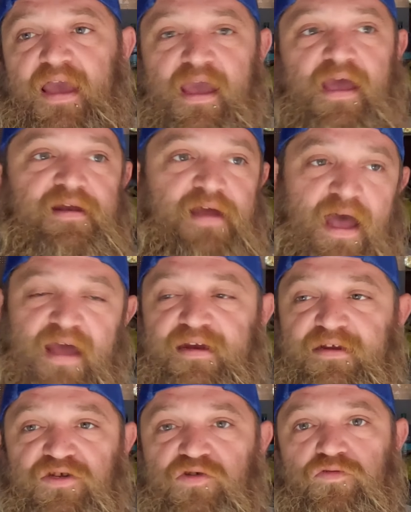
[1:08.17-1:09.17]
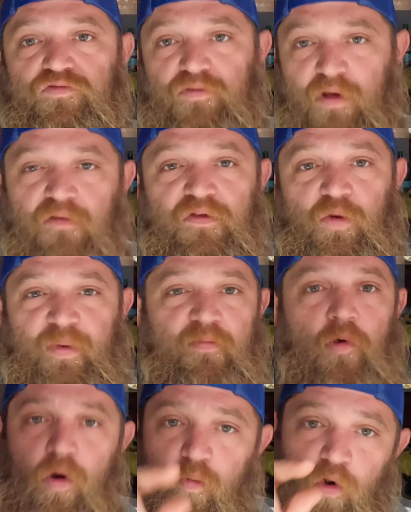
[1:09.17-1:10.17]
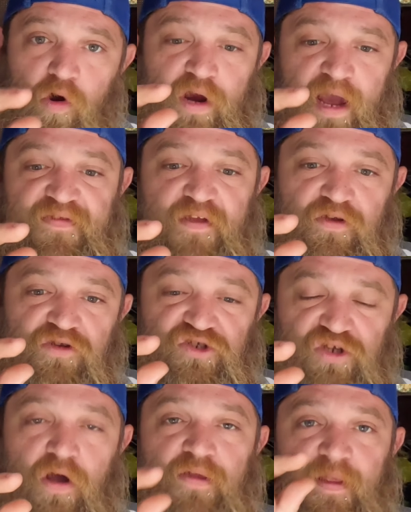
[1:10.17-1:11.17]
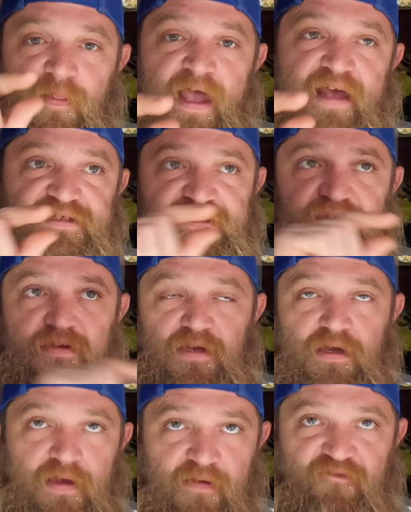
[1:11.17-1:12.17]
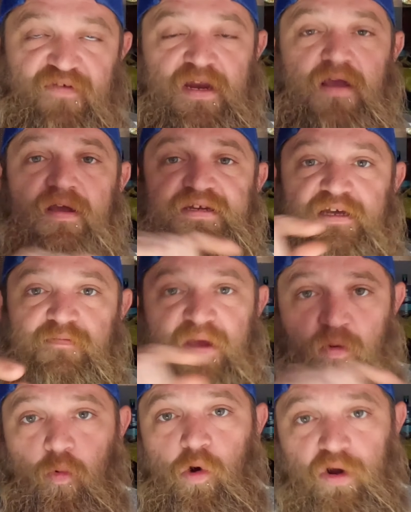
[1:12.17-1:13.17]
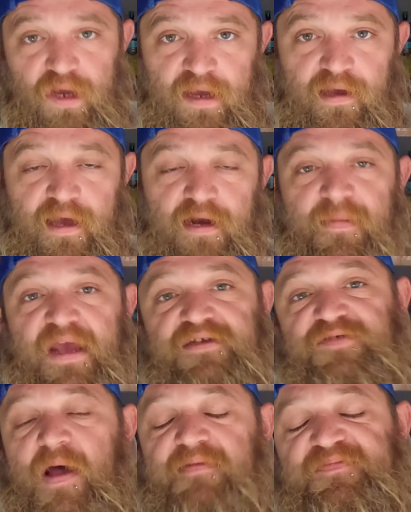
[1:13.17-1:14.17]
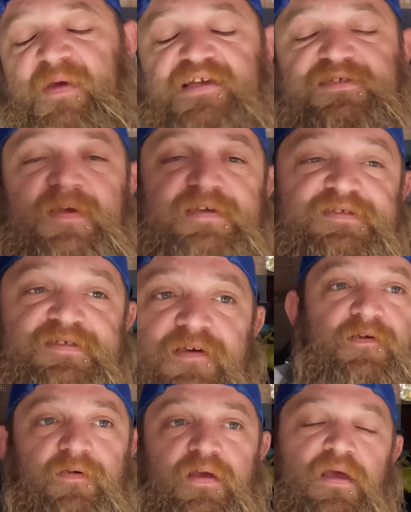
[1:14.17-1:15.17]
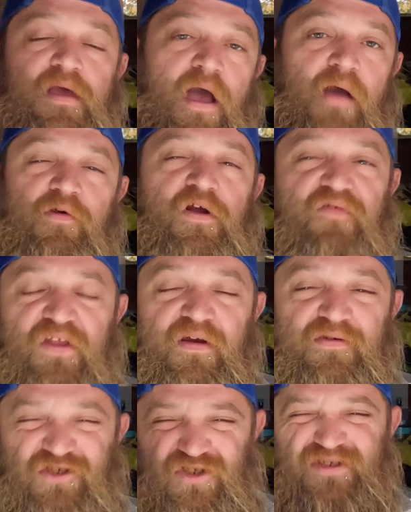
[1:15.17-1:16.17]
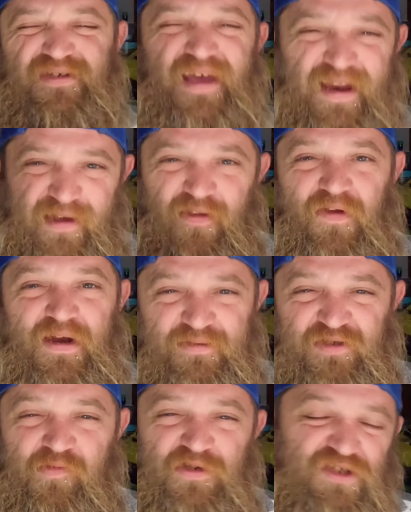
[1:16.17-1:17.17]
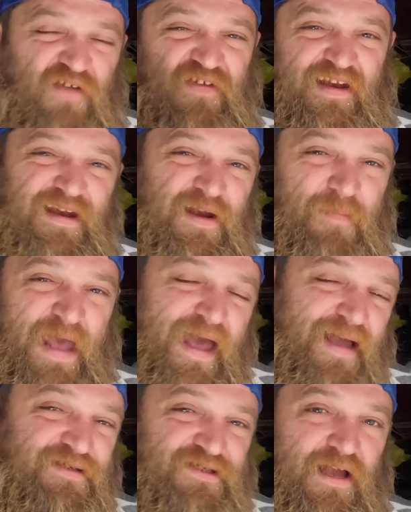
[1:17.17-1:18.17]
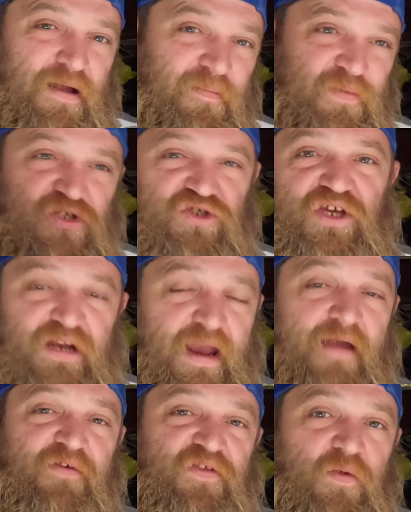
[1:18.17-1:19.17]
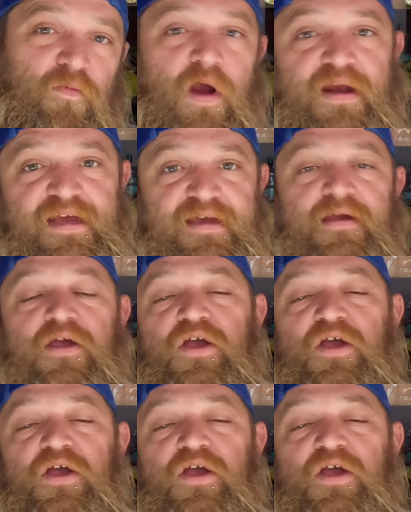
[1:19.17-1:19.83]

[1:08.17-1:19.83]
and I had to do a little bit more work. I know you saw in the last video I did me working in Amanda's mom's basement. So I went over there, just had to clean up some more stuff, get into bags, um, just getting everything ready